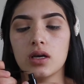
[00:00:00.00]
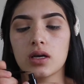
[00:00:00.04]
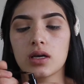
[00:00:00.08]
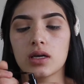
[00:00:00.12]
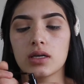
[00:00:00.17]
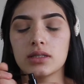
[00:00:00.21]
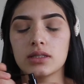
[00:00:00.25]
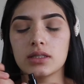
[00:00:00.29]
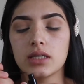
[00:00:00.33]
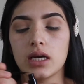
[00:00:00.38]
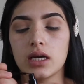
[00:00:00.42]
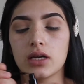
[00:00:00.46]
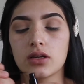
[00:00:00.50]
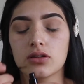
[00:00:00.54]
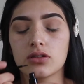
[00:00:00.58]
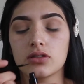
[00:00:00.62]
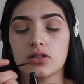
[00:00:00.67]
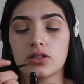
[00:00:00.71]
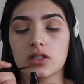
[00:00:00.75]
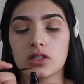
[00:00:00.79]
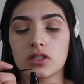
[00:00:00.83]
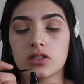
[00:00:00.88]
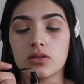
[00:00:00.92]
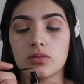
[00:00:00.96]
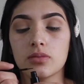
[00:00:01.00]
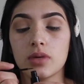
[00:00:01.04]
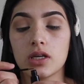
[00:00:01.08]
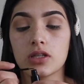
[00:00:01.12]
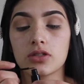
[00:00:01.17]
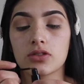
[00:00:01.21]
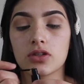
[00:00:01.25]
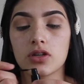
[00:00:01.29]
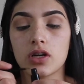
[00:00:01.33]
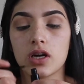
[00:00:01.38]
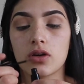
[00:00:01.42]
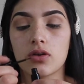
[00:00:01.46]
container just to make
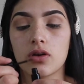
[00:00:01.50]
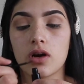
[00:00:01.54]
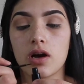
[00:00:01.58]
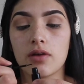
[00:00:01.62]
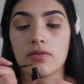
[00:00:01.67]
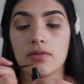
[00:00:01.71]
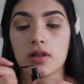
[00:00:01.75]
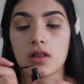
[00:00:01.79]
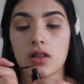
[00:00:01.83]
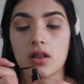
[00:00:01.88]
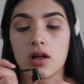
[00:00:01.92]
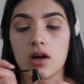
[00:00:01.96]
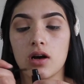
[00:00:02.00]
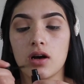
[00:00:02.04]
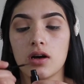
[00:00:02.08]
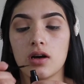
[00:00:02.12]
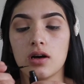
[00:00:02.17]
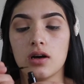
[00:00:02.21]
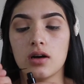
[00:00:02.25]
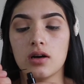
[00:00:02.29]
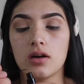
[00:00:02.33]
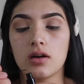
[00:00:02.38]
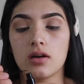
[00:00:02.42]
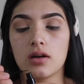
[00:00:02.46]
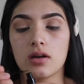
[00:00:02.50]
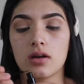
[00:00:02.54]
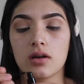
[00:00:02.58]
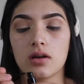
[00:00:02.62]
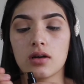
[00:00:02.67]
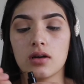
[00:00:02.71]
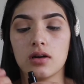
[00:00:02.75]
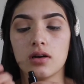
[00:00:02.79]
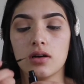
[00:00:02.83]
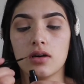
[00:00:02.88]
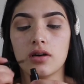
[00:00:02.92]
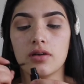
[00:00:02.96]
sure I don't have a lot
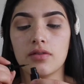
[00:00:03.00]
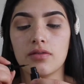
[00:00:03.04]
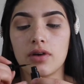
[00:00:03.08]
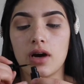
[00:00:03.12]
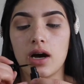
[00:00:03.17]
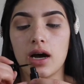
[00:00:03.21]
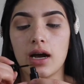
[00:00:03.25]
of